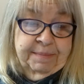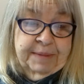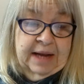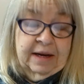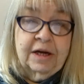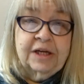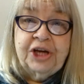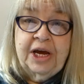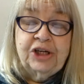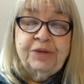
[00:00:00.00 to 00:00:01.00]
not going to
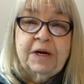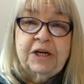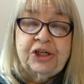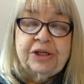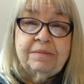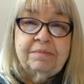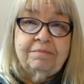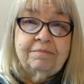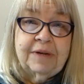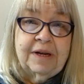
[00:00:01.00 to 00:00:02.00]
change much.
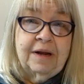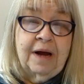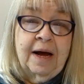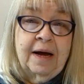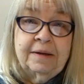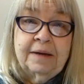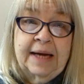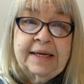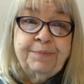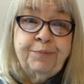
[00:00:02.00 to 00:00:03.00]

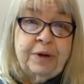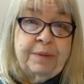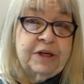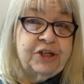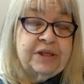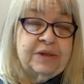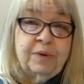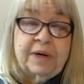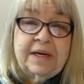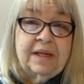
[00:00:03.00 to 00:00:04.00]
I pretty much did
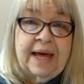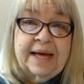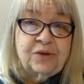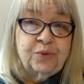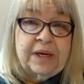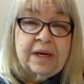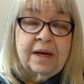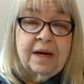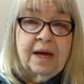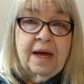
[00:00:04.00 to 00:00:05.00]
what I did last
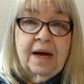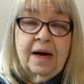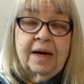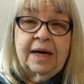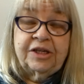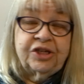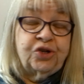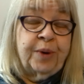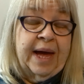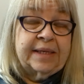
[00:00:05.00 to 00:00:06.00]
week. I just
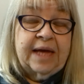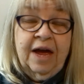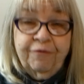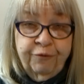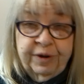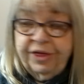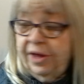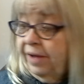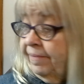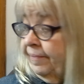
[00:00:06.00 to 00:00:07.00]
tracked
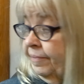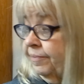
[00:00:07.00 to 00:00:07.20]
everything.